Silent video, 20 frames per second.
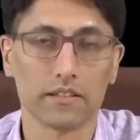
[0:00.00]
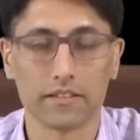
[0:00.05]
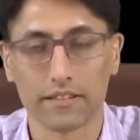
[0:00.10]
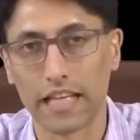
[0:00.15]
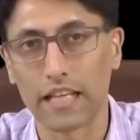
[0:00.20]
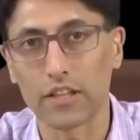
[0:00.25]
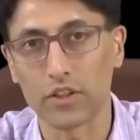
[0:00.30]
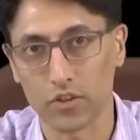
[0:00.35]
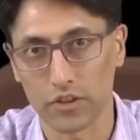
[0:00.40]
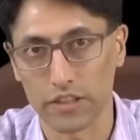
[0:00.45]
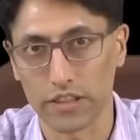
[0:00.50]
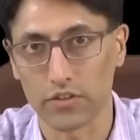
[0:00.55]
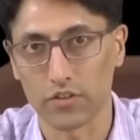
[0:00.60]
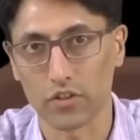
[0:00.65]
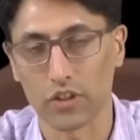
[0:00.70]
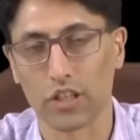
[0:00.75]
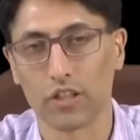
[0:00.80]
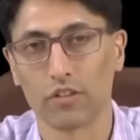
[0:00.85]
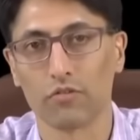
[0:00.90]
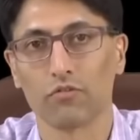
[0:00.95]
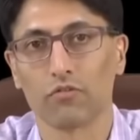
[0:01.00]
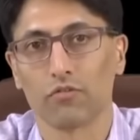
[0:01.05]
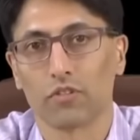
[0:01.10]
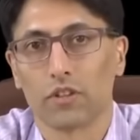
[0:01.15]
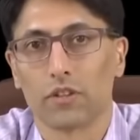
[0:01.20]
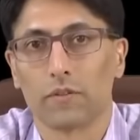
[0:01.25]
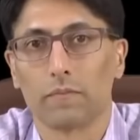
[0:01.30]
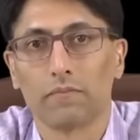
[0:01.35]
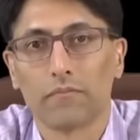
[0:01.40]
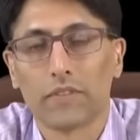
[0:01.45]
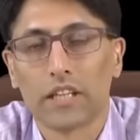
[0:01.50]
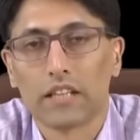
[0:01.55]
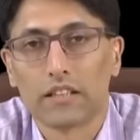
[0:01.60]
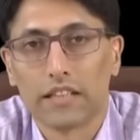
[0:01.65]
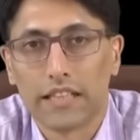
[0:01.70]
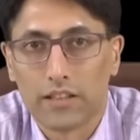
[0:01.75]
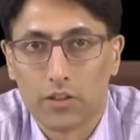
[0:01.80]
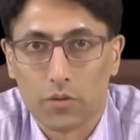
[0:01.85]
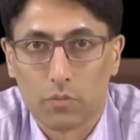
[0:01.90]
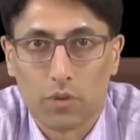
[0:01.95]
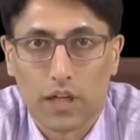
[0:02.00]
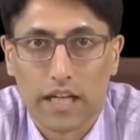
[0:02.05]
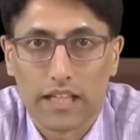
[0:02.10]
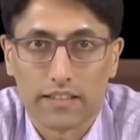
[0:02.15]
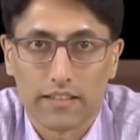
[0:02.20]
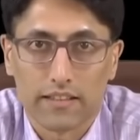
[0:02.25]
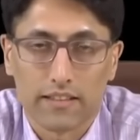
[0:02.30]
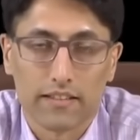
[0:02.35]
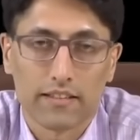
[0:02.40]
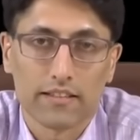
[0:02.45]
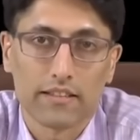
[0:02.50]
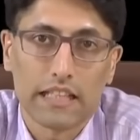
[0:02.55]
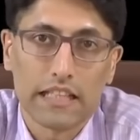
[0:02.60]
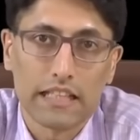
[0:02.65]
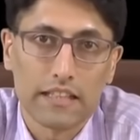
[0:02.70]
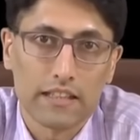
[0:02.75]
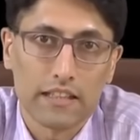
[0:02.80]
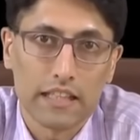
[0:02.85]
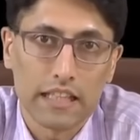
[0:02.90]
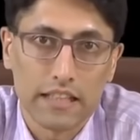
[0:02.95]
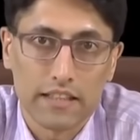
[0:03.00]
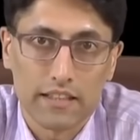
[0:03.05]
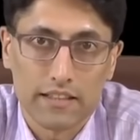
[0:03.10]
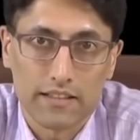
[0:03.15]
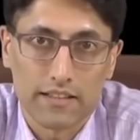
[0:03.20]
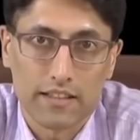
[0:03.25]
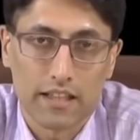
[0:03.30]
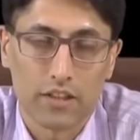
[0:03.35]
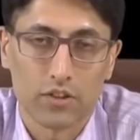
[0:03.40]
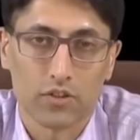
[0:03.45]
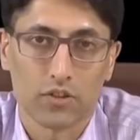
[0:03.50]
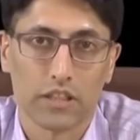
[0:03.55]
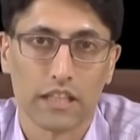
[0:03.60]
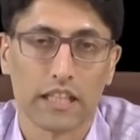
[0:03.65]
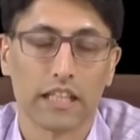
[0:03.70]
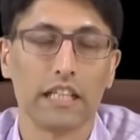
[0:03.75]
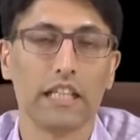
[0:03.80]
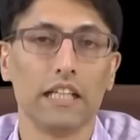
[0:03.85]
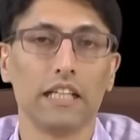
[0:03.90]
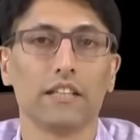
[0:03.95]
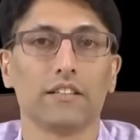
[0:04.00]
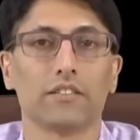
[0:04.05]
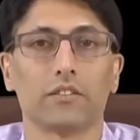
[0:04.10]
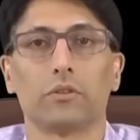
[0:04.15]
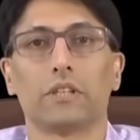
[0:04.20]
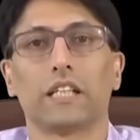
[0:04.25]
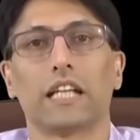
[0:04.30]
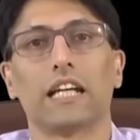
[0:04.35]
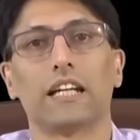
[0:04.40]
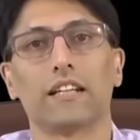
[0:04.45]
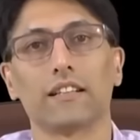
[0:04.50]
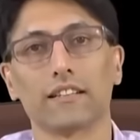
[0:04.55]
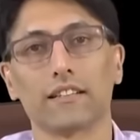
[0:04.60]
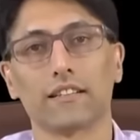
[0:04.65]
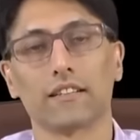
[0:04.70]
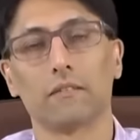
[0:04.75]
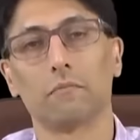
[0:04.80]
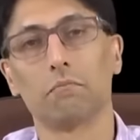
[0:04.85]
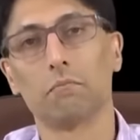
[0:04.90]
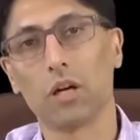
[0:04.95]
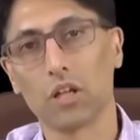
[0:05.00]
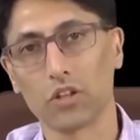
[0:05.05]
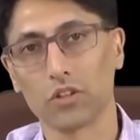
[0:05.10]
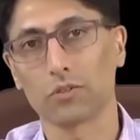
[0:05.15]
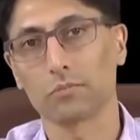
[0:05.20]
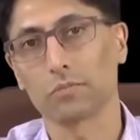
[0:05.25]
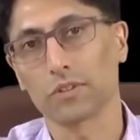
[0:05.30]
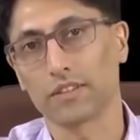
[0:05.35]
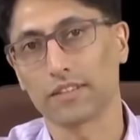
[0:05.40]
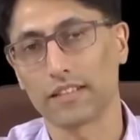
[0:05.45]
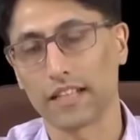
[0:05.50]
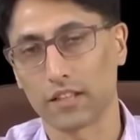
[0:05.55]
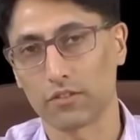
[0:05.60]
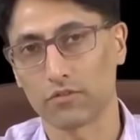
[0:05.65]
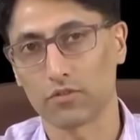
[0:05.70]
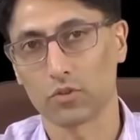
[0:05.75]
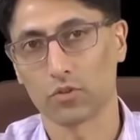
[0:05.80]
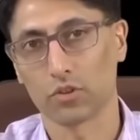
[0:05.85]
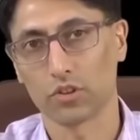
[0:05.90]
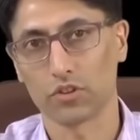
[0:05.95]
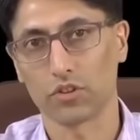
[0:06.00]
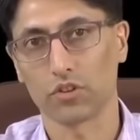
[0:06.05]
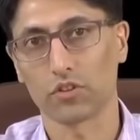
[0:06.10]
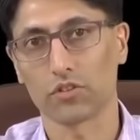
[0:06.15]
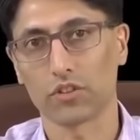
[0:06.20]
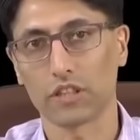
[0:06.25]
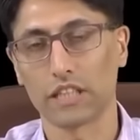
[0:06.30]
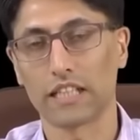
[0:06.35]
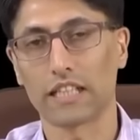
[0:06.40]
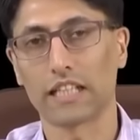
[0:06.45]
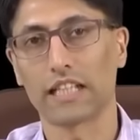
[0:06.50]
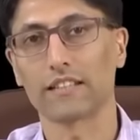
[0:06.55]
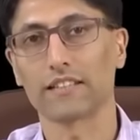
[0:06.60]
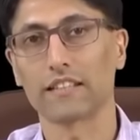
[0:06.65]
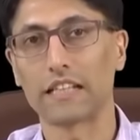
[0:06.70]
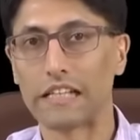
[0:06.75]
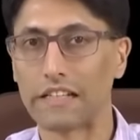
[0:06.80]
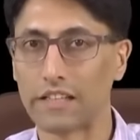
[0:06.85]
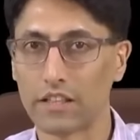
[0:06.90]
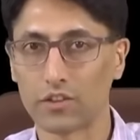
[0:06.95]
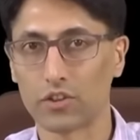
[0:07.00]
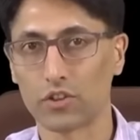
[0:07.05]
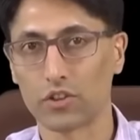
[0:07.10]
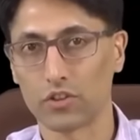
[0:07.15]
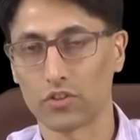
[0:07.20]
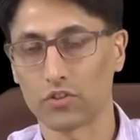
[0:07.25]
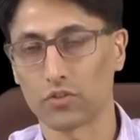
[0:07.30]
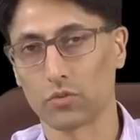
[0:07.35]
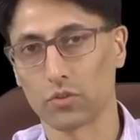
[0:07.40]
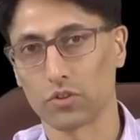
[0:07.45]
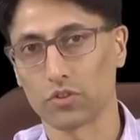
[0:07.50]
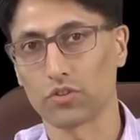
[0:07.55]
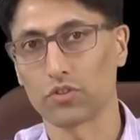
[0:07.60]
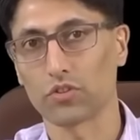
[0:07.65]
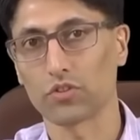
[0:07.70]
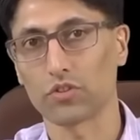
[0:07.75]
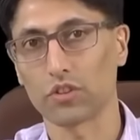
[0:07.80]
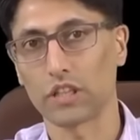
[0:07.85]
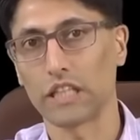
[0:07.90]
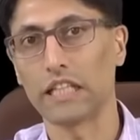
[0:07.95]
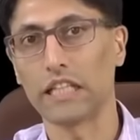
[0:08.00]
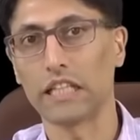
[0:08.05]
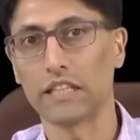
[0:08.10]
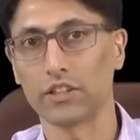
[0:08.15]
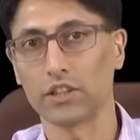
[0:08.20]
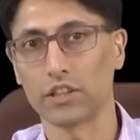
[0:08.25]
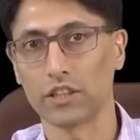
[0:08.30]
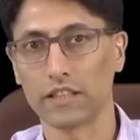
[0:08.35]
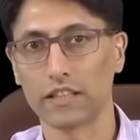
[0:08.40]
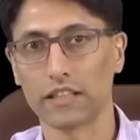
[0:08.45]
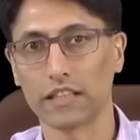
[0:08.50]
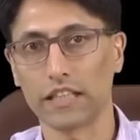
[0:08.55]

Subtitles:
centuries of legal practice in this country. So it has multiple set of sources. It has indigenous sources in Indian